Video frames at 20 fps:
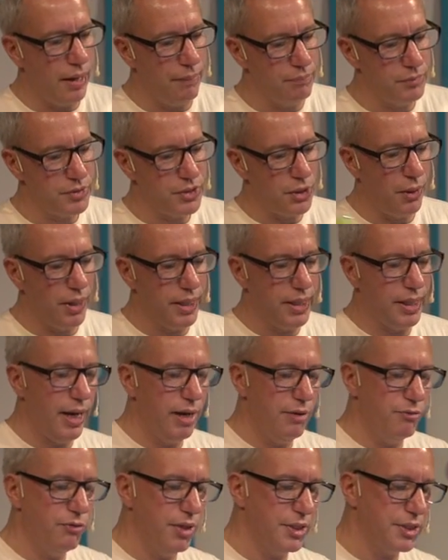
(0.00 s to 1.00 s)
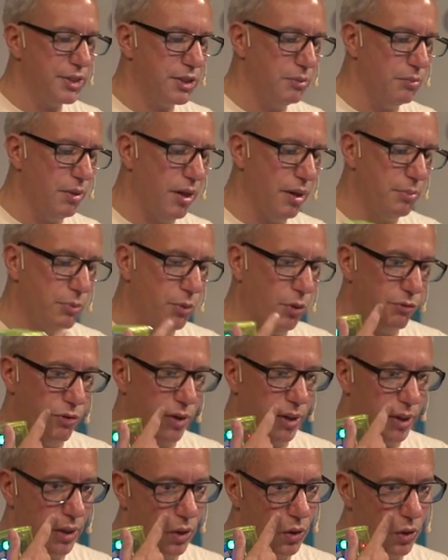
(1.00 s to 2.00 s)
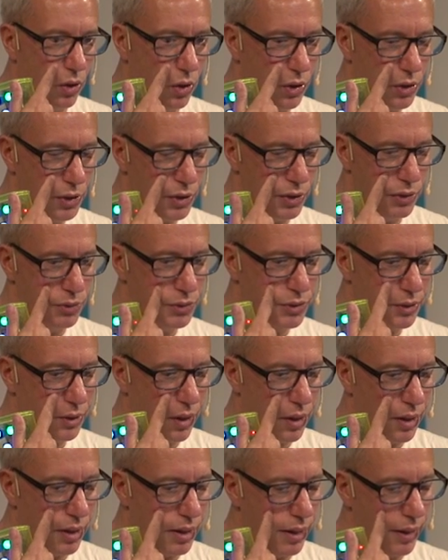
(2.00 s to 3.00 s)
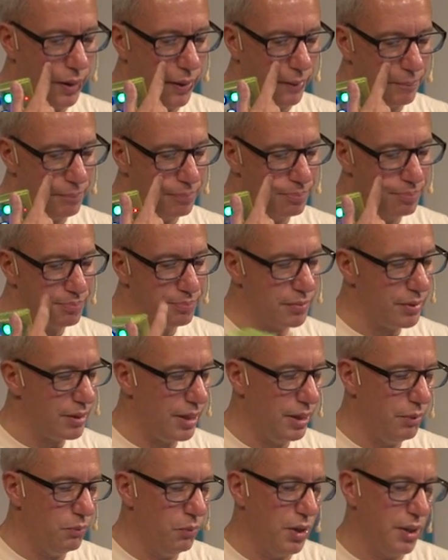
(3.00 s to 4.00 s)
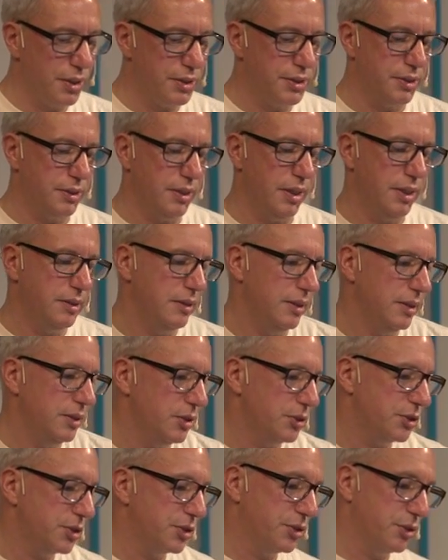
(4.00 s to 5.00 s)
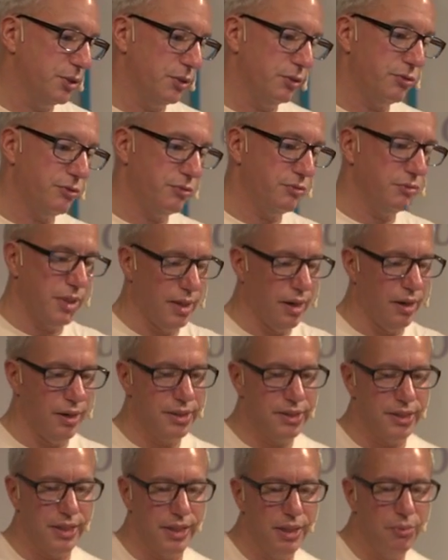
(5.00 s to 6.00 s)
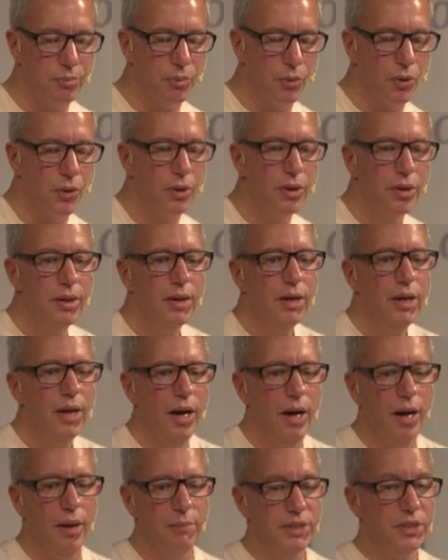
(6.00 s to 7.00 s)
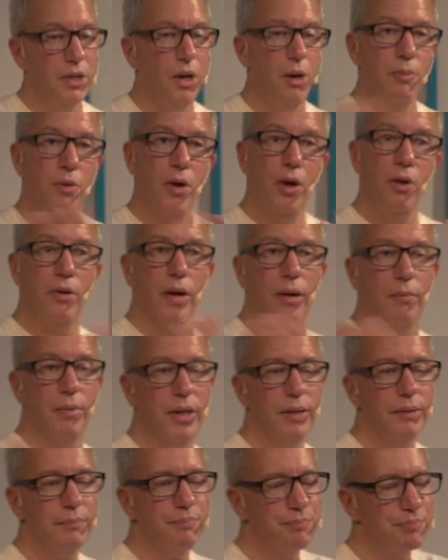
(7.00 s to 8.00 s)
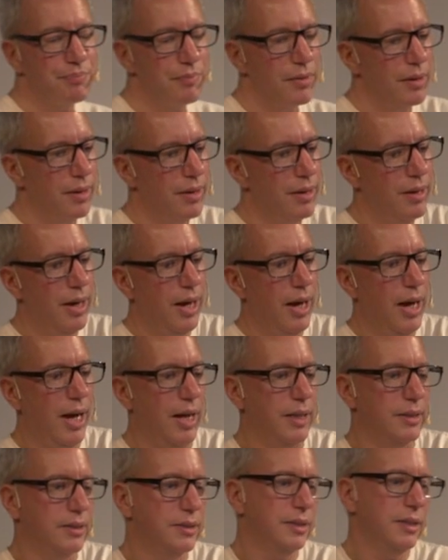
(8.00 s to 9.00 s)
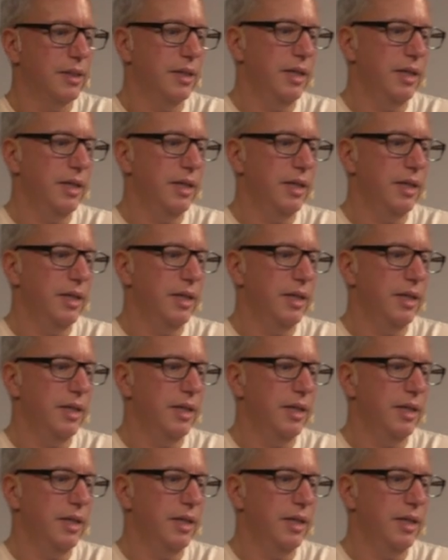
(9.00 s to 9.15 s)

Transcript: So I gave this to my brother-in-law, who's not, he does stuff in IT, but he's not a programmer. And